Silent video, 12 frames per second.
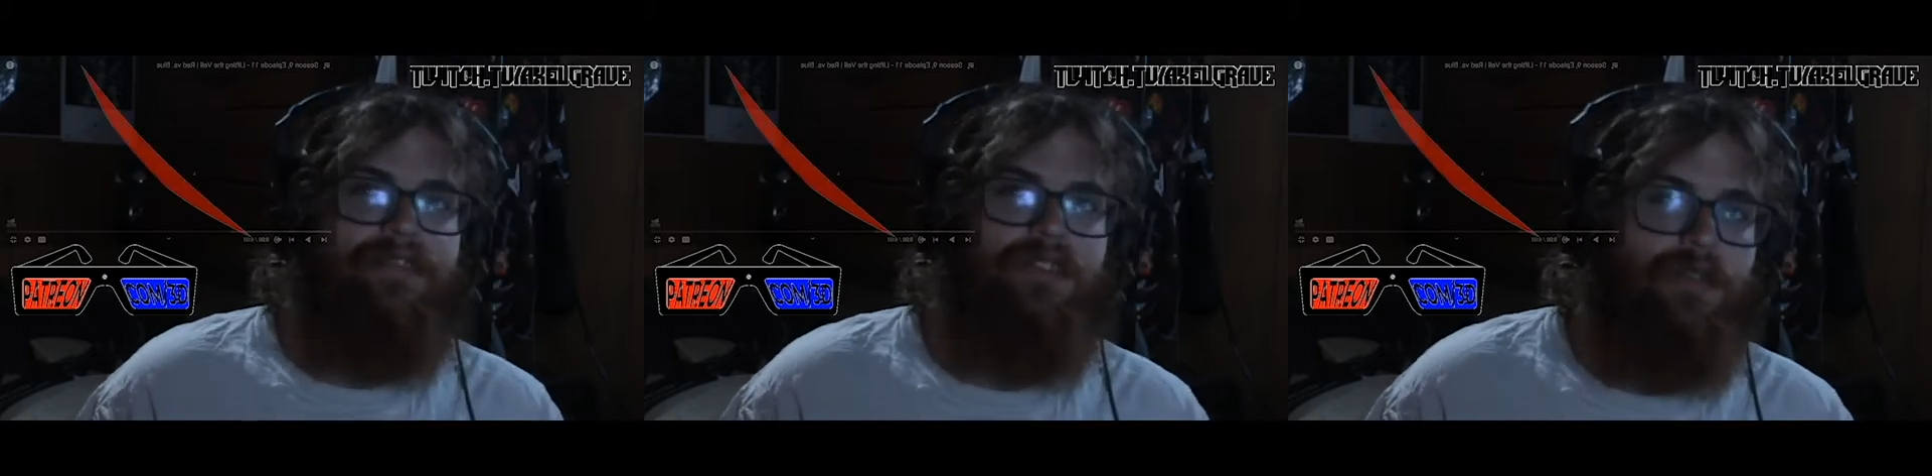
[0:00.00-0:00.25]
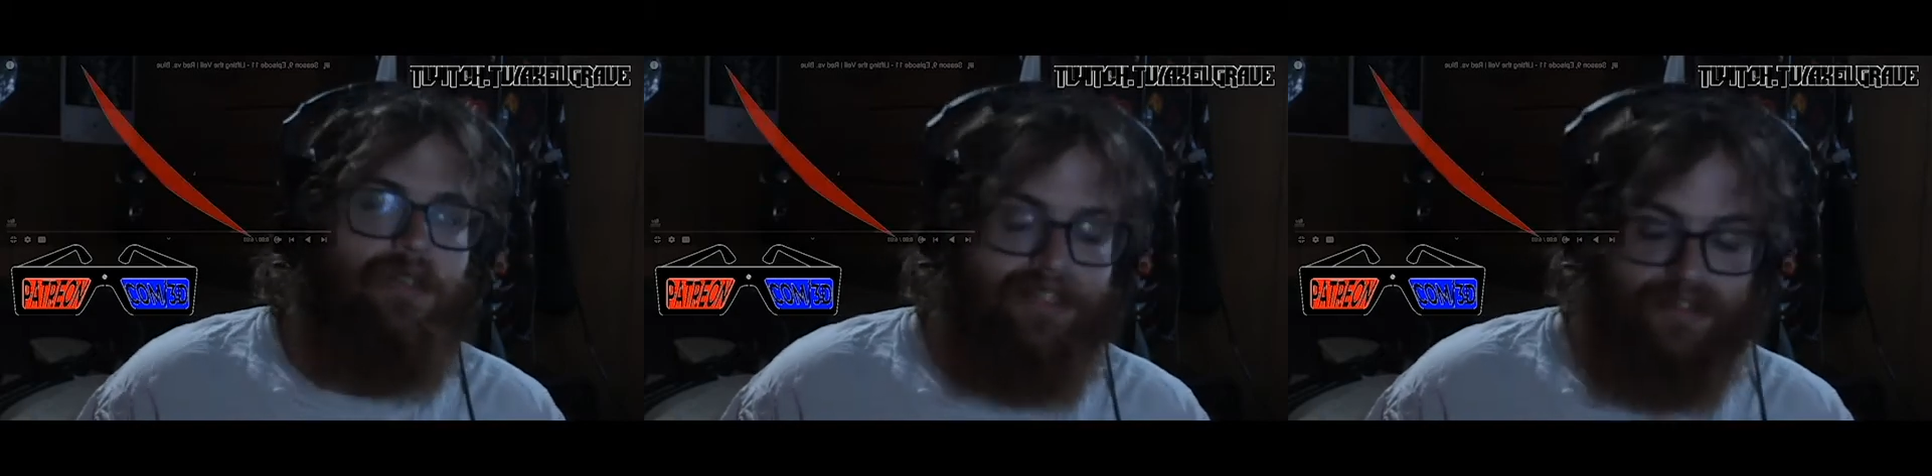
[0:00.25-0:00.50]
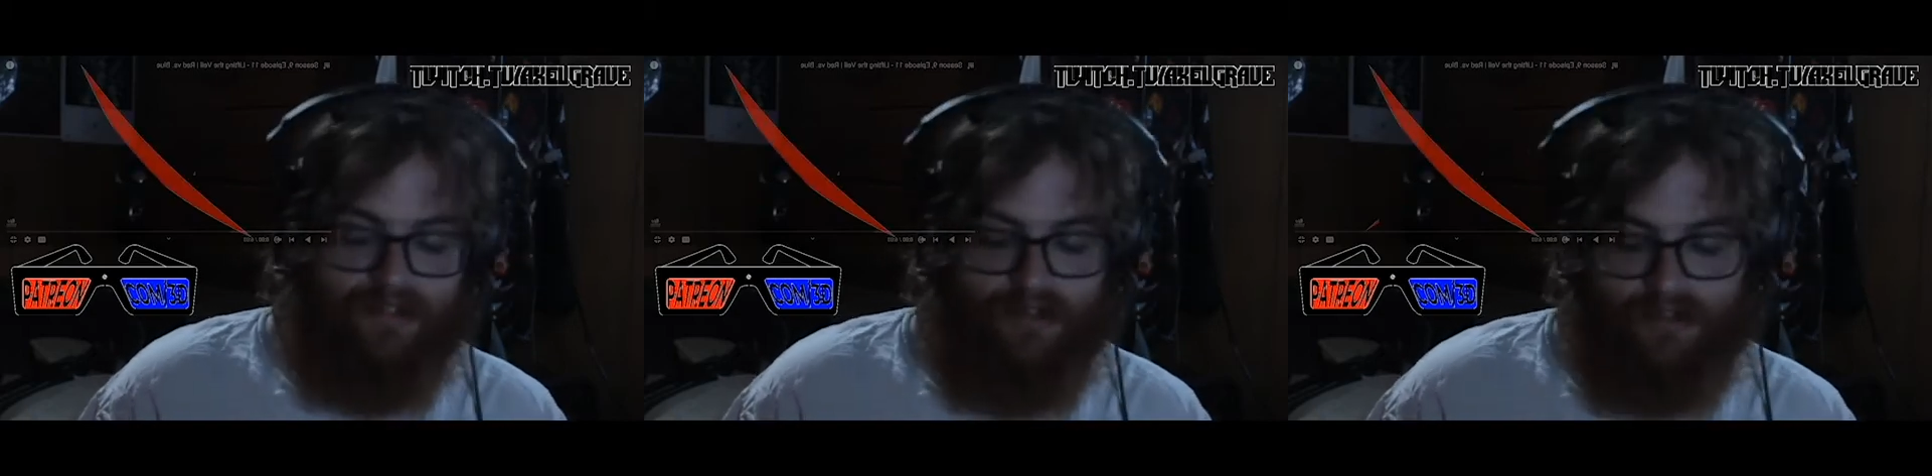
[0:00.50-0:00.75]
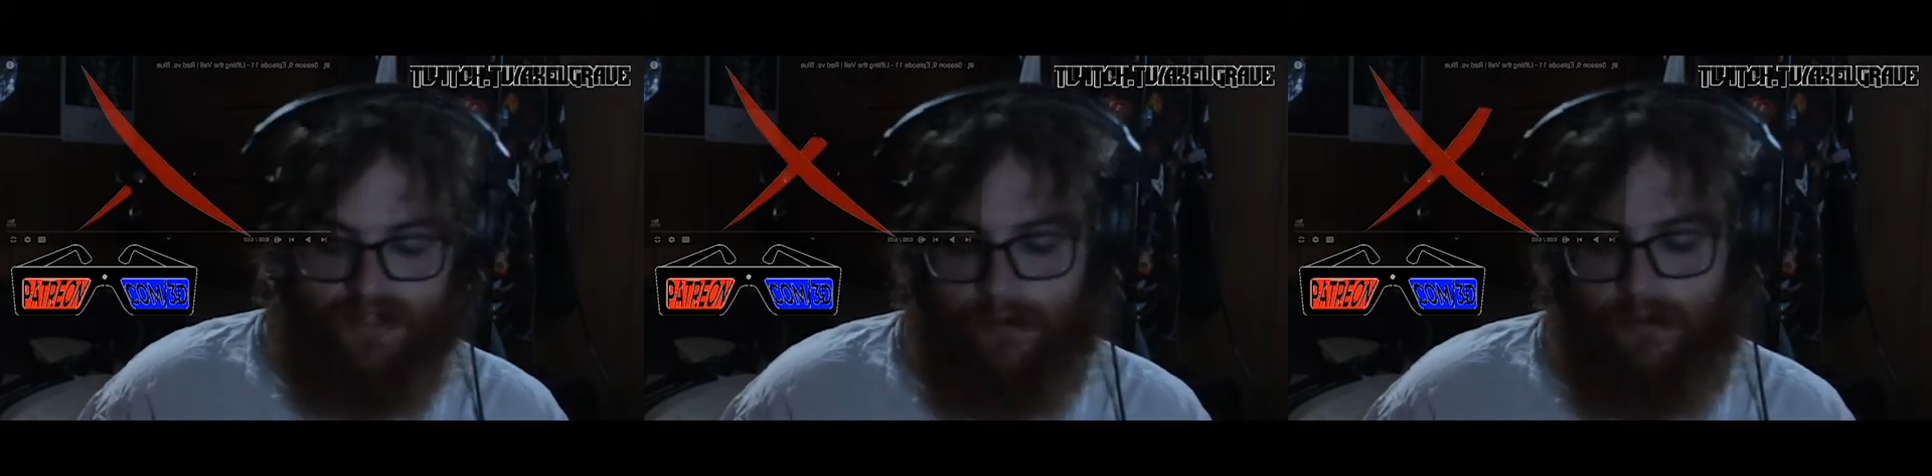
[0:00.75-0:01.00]
you know that's a
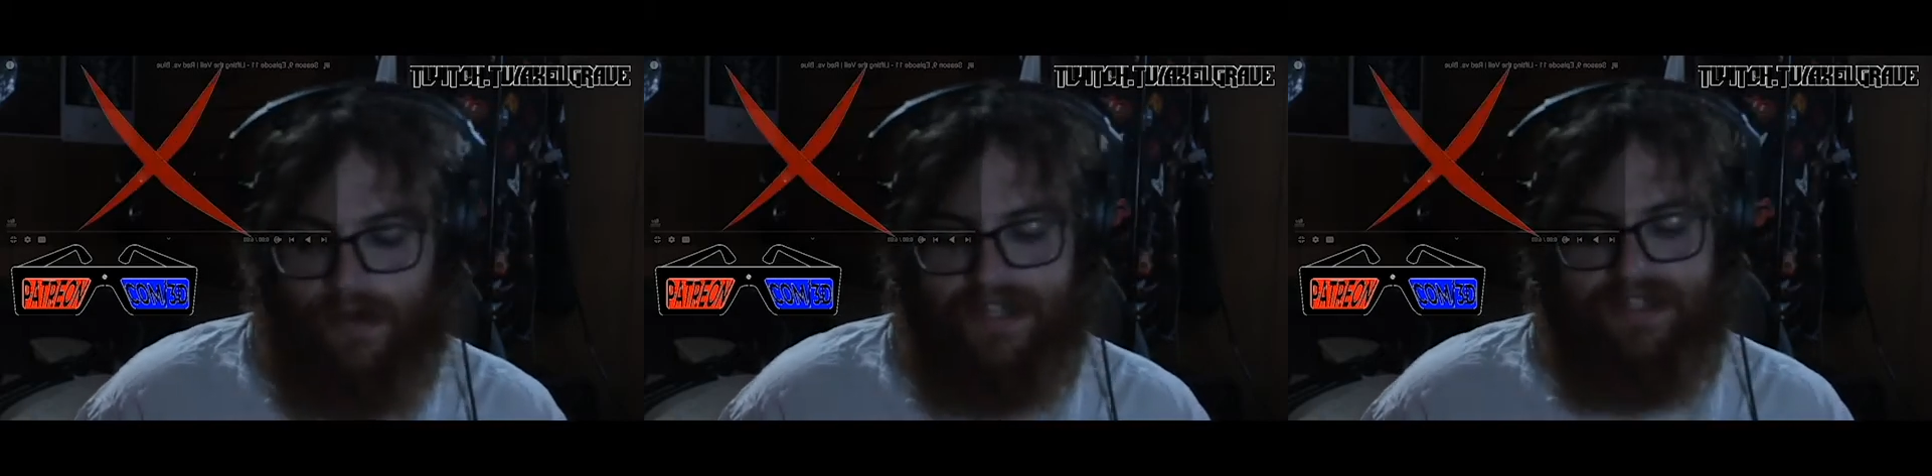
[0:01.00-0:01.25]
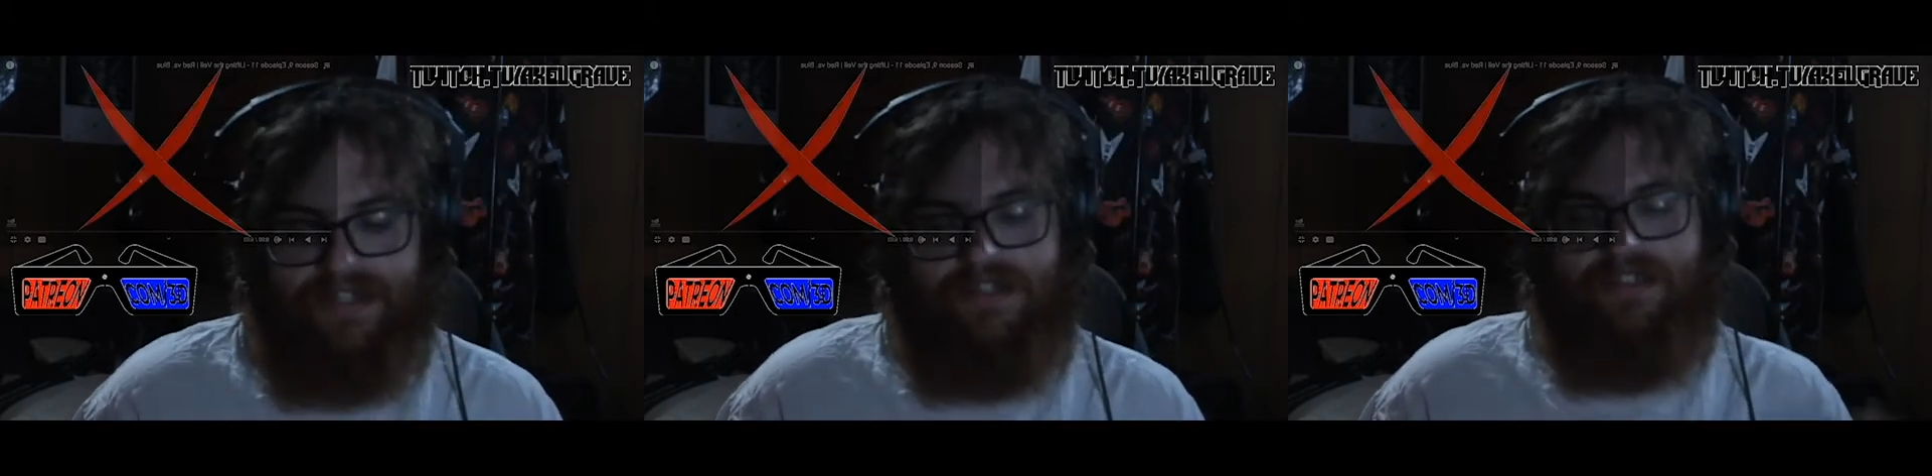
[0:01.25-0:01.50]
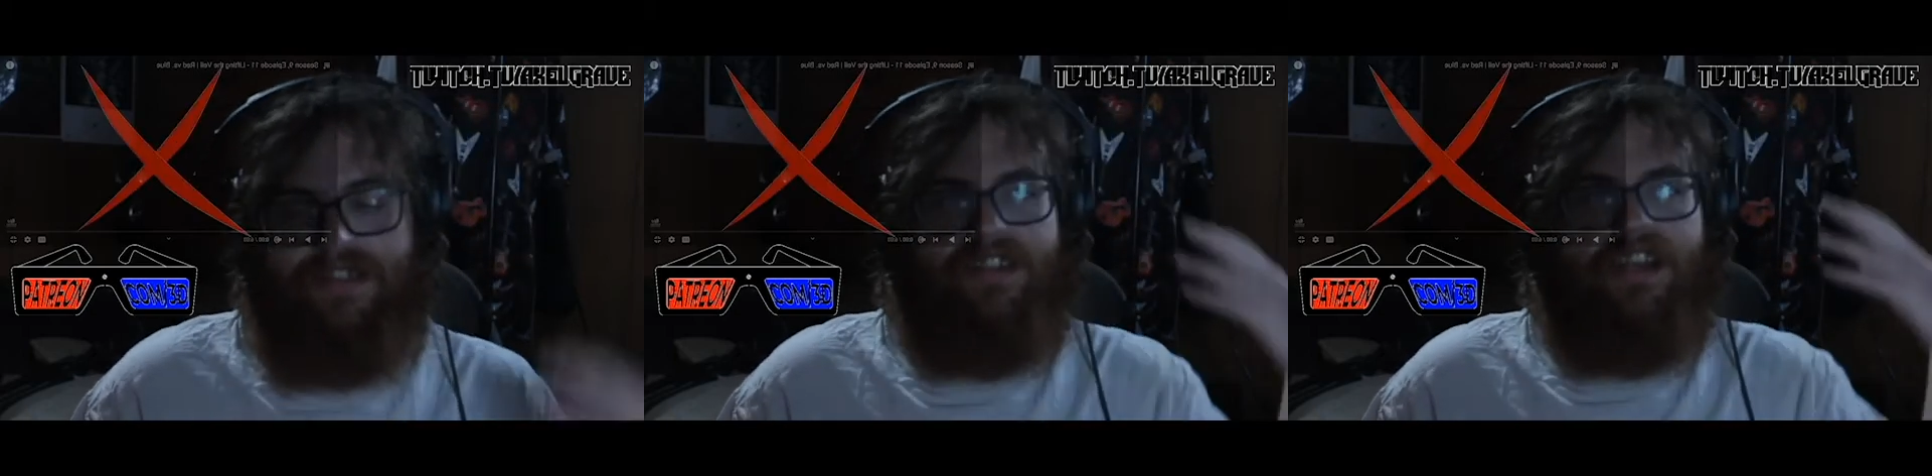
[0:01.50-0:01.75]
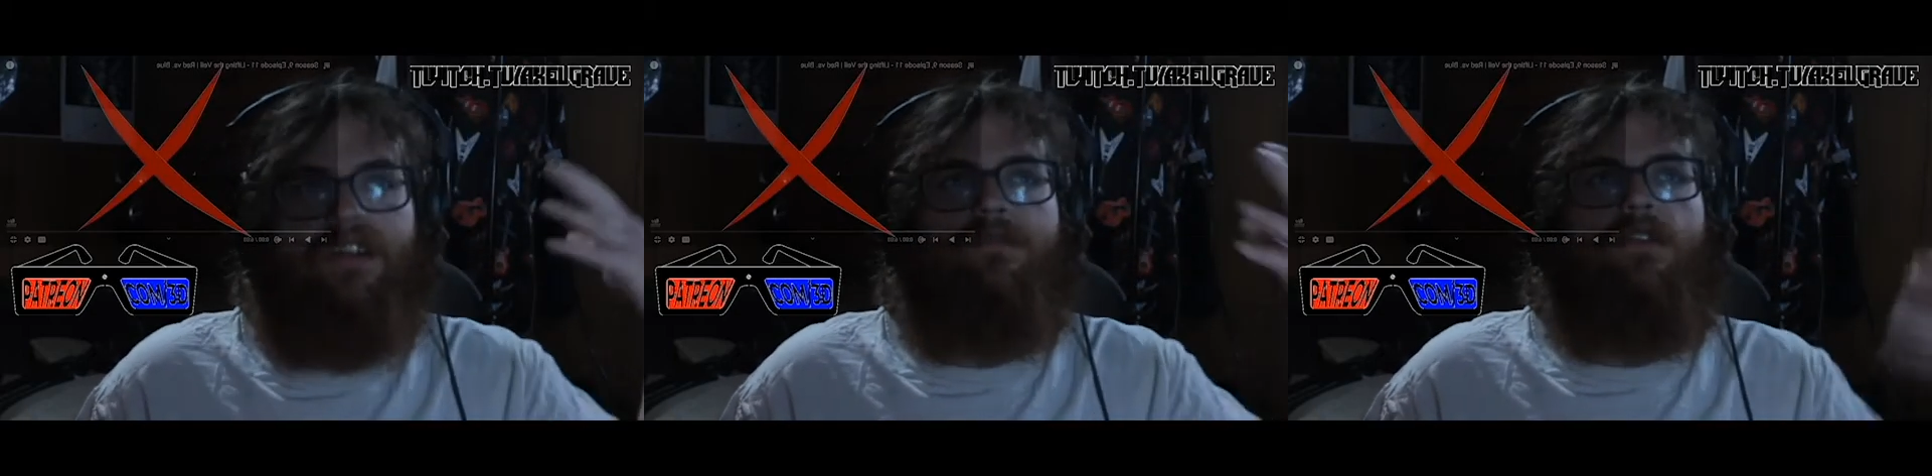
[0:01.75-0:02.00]
long time away, and that's just because of
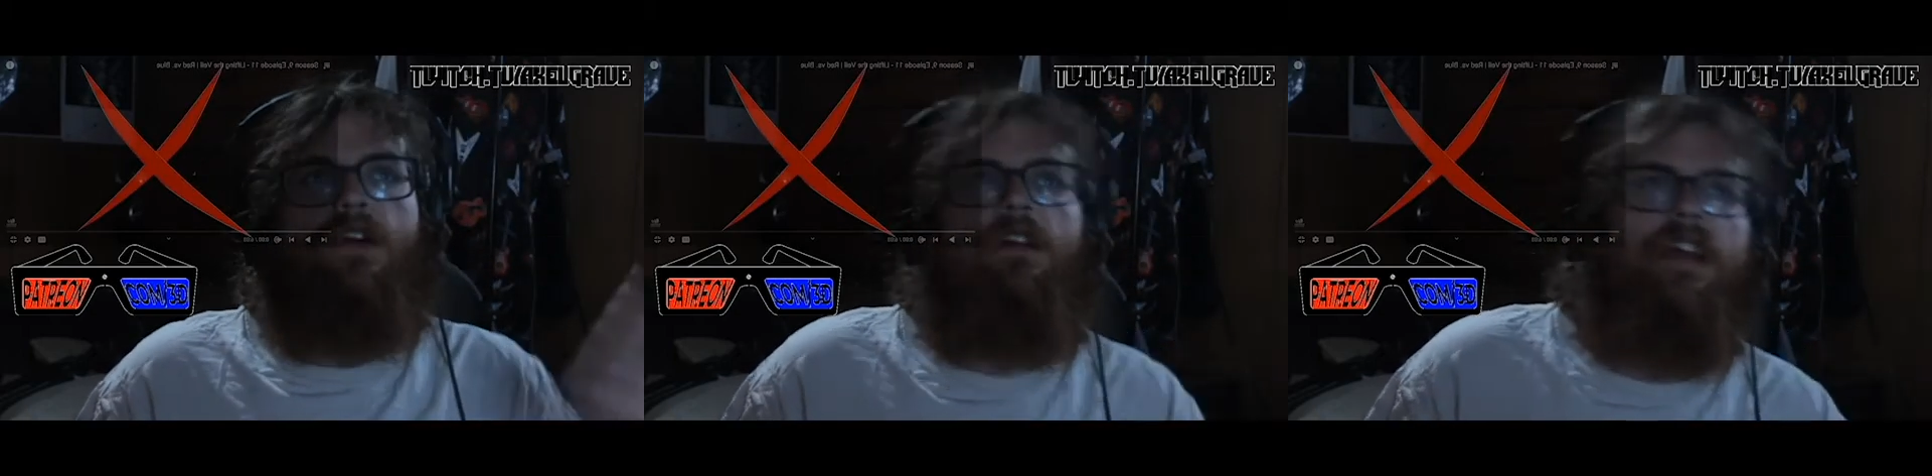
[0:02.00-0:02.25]
how far